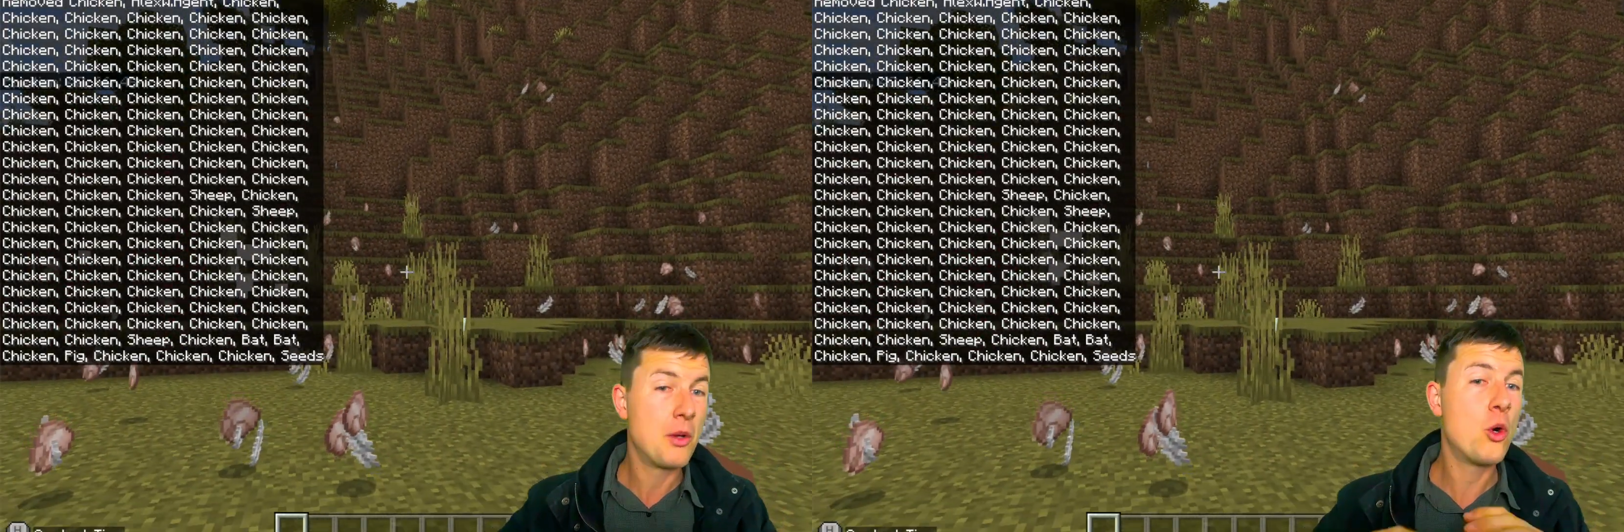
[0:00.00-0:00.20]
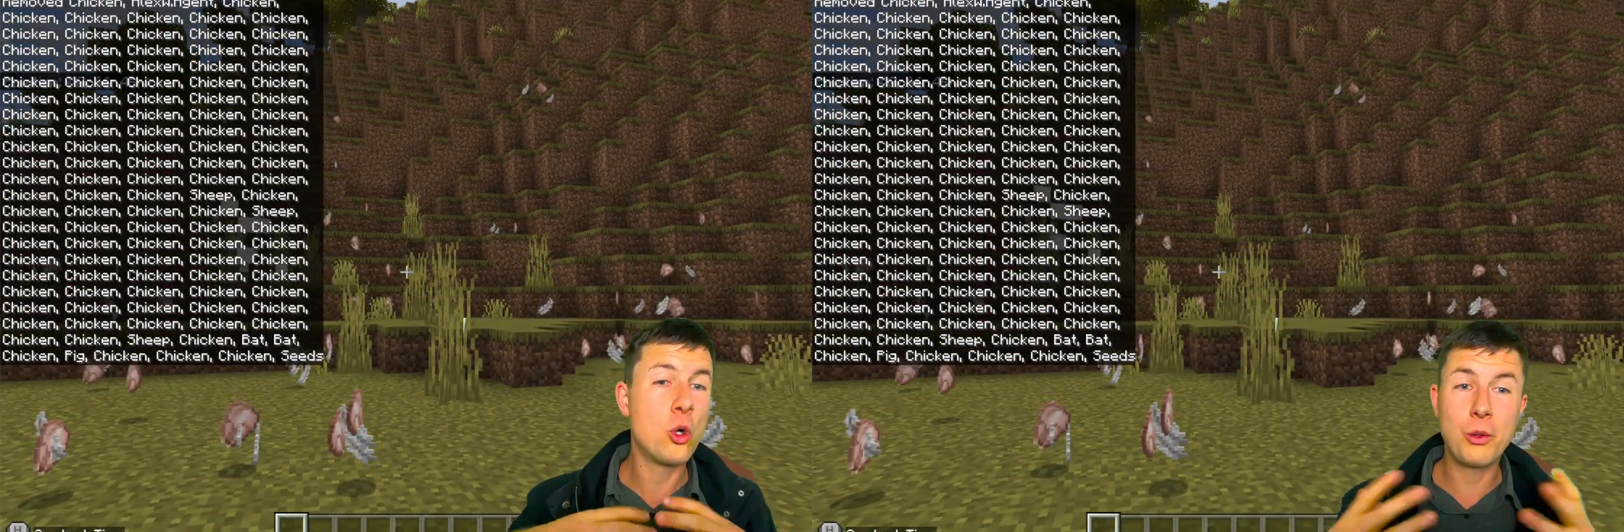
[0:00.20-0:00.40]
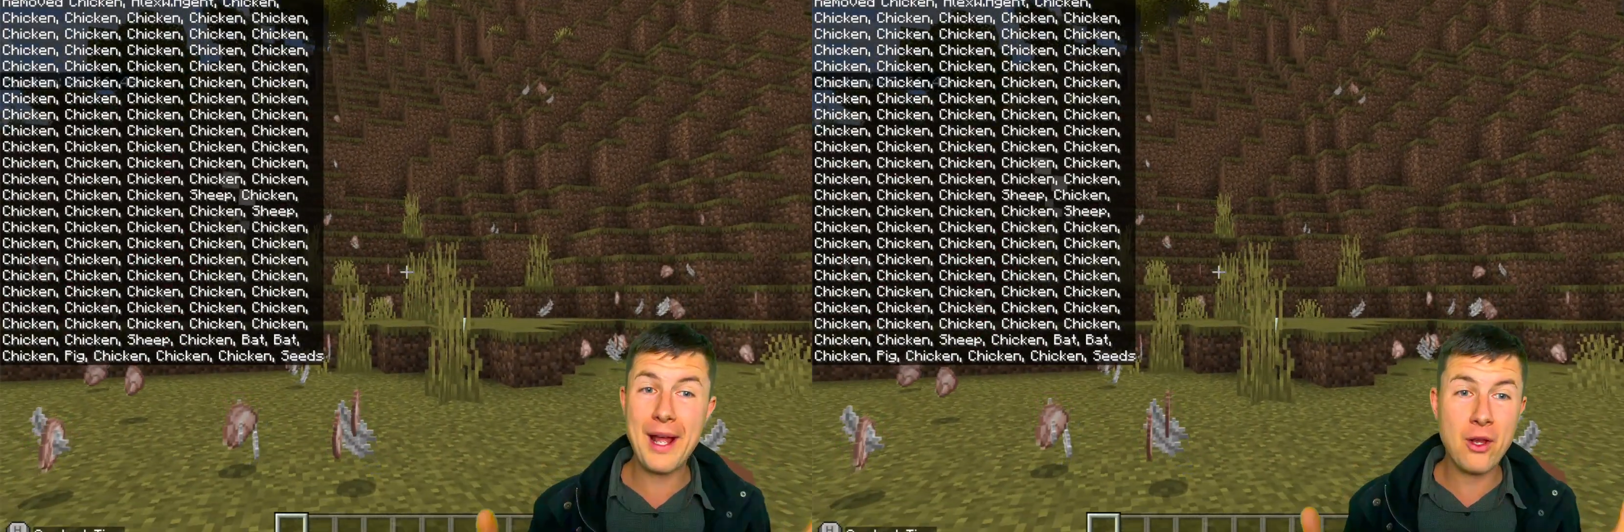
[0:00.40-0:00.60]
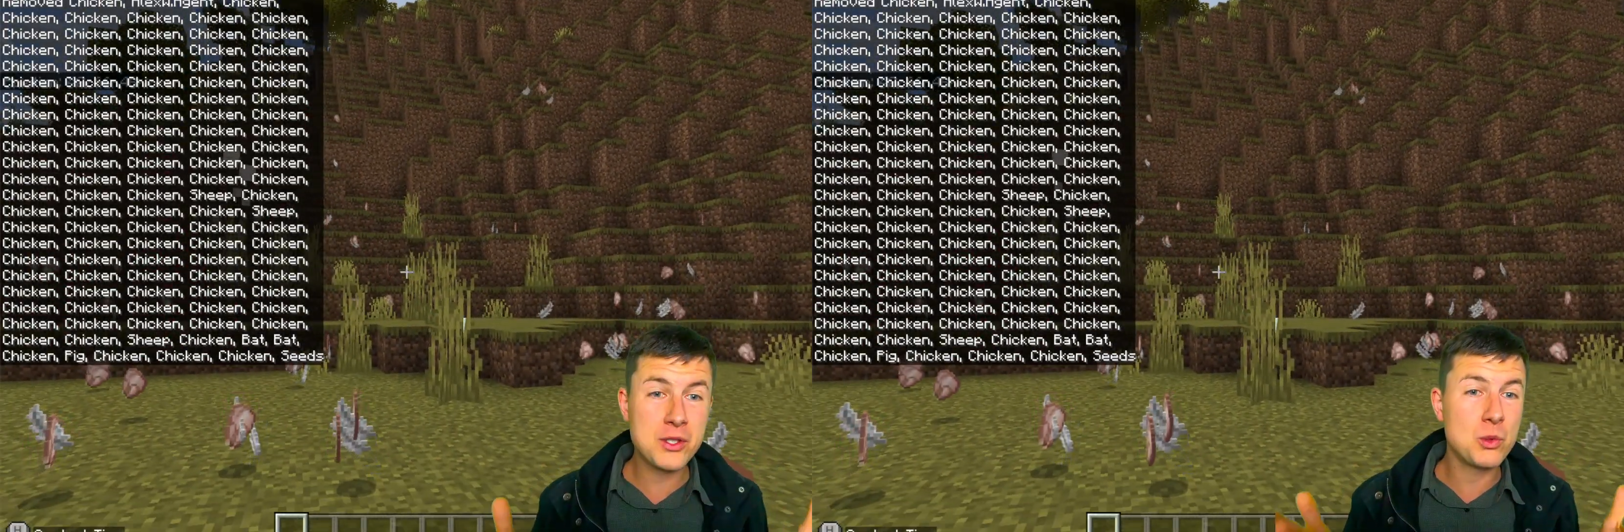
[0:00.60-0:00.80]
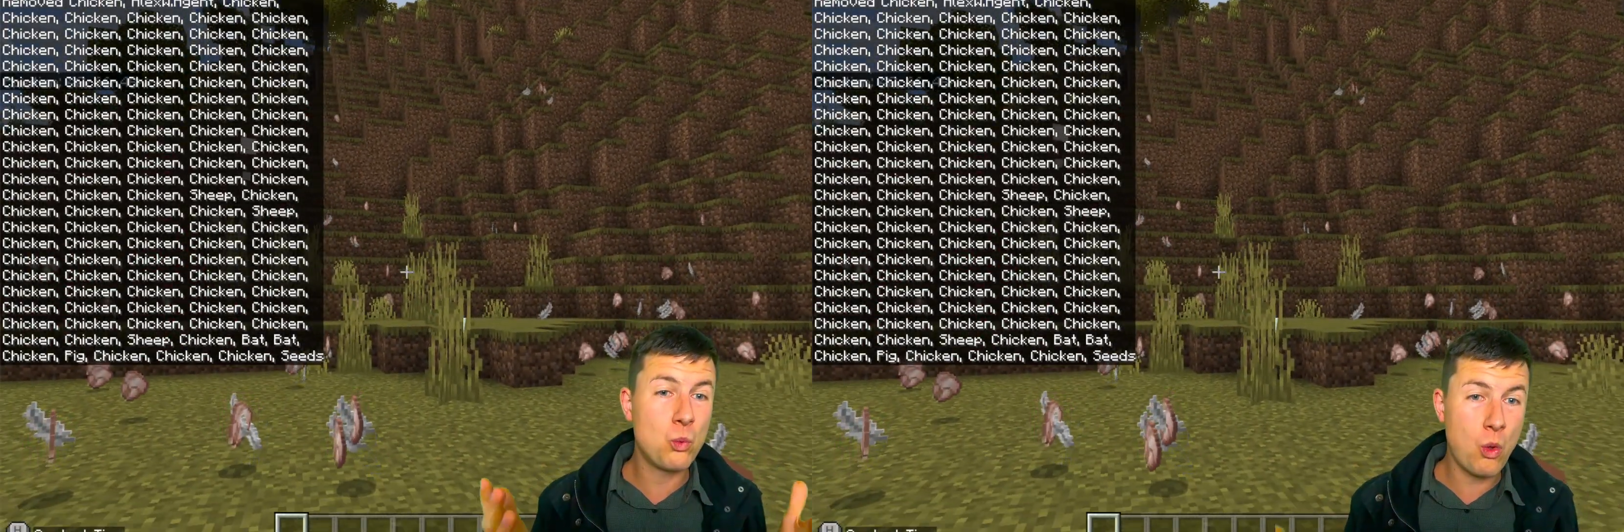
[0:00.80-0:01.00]
or
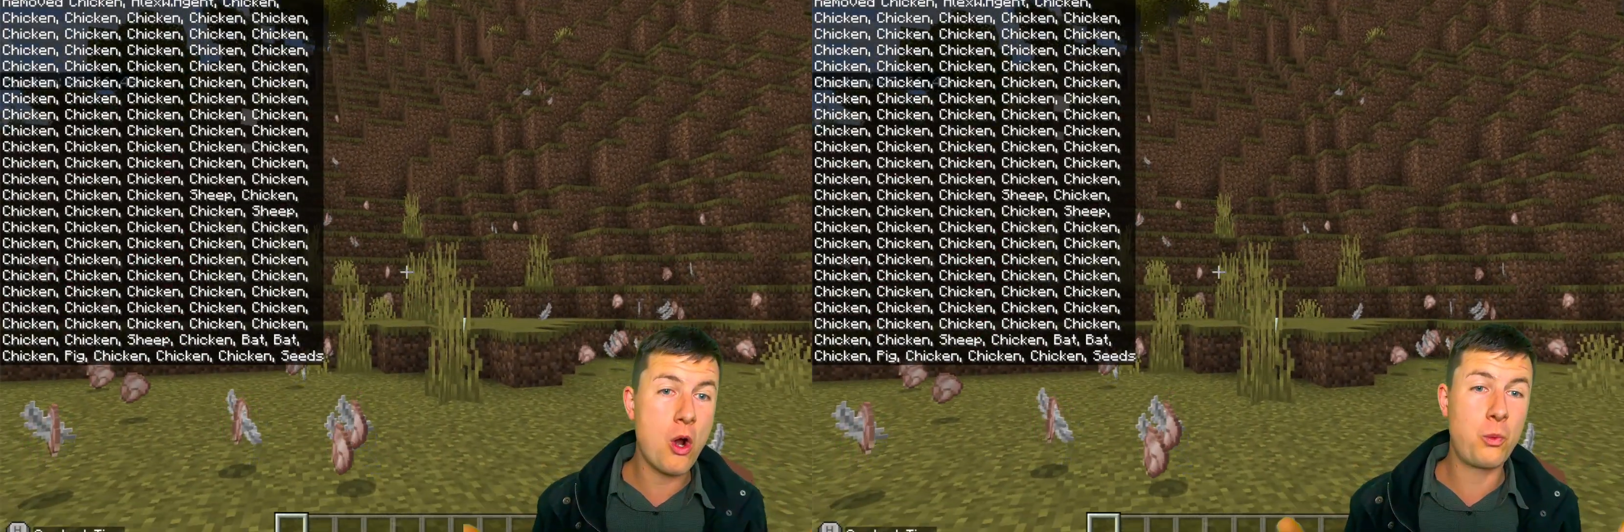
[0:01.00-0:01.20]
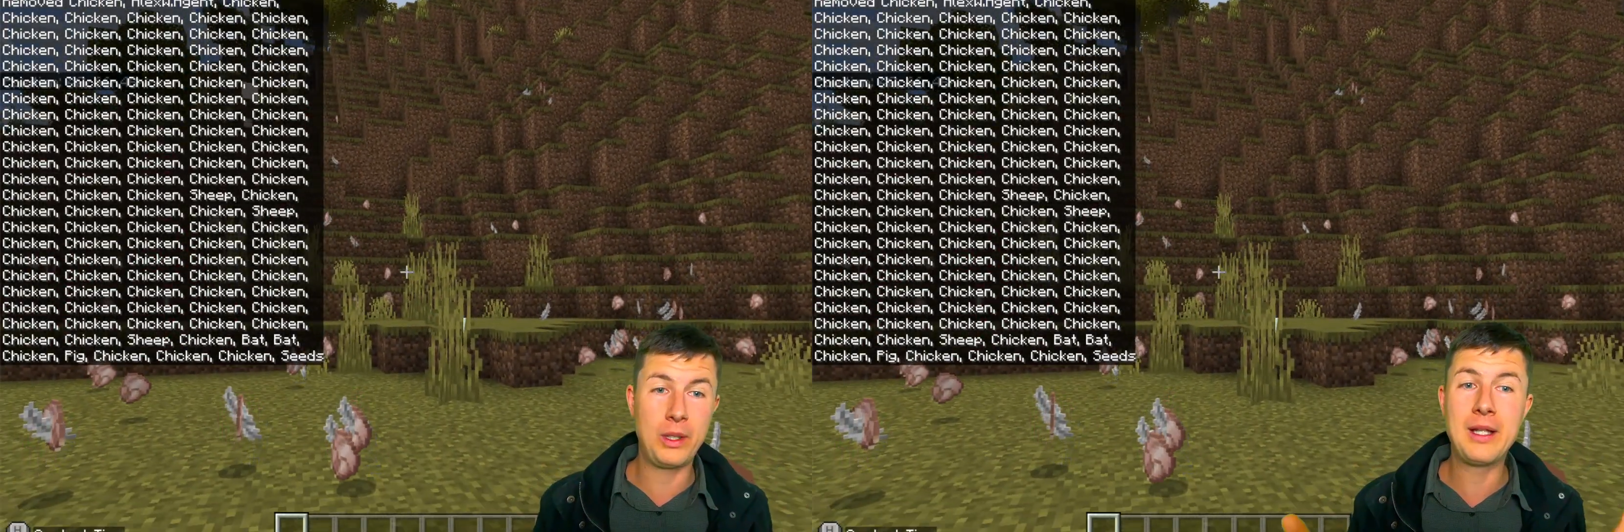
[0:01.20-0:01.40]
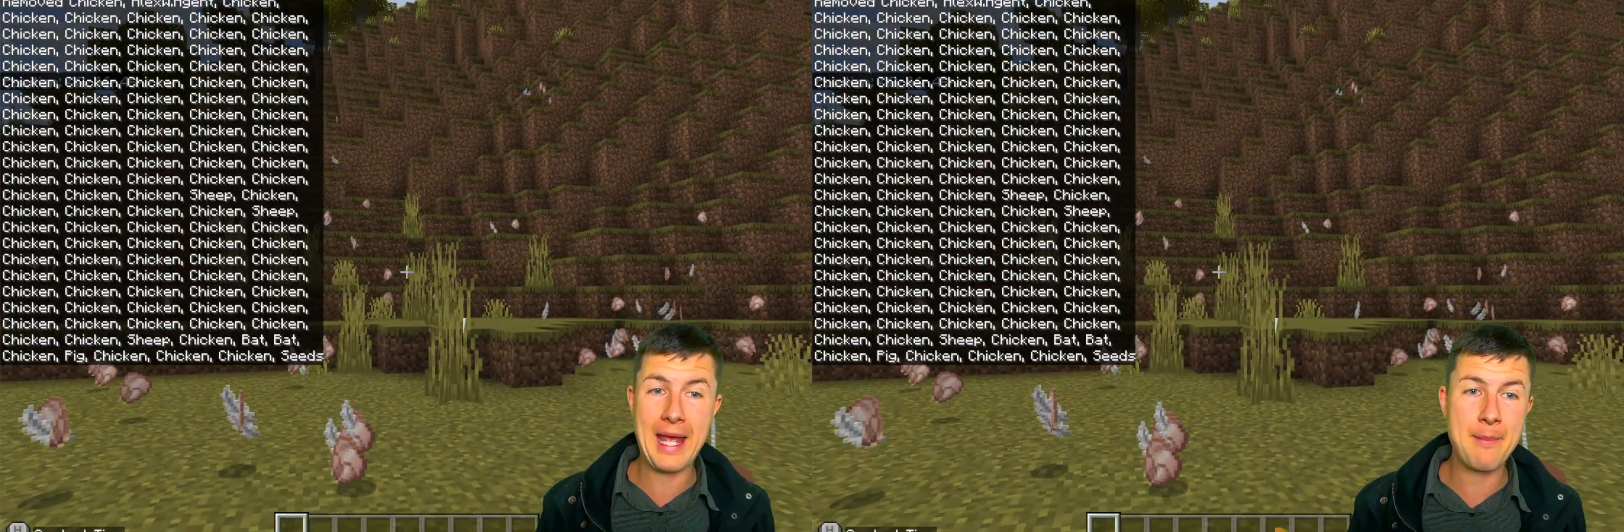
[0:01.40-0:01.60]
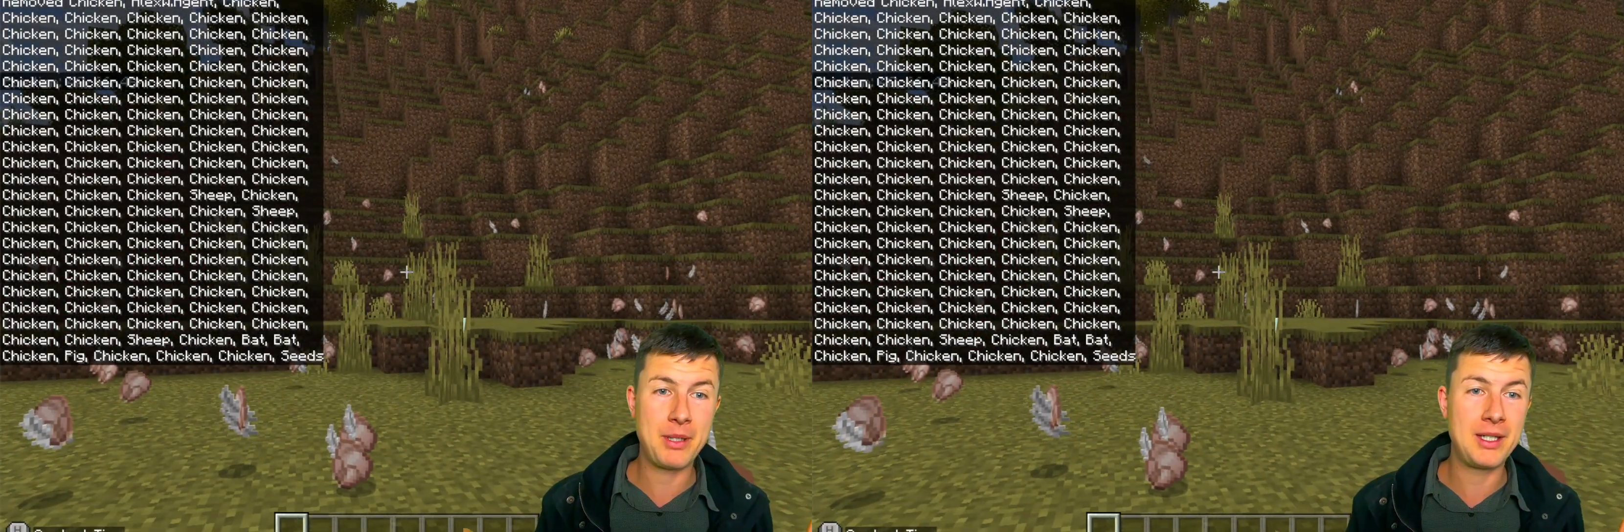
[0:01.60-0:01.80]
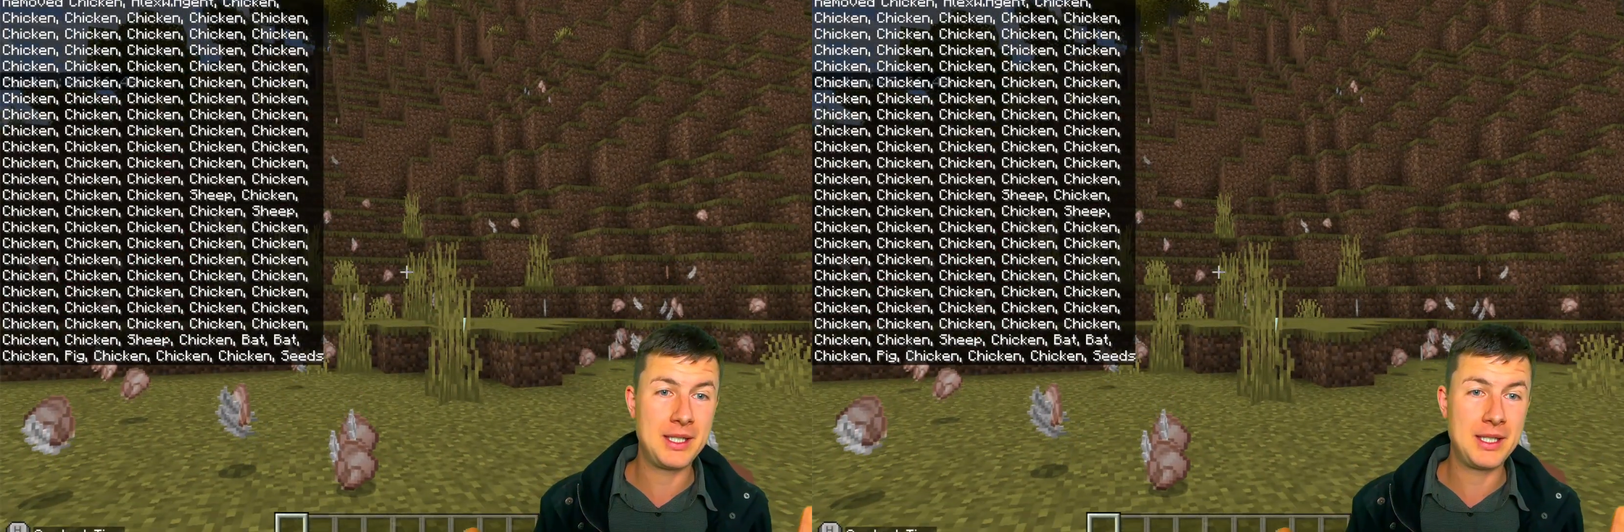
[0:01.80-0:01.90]
else what will happen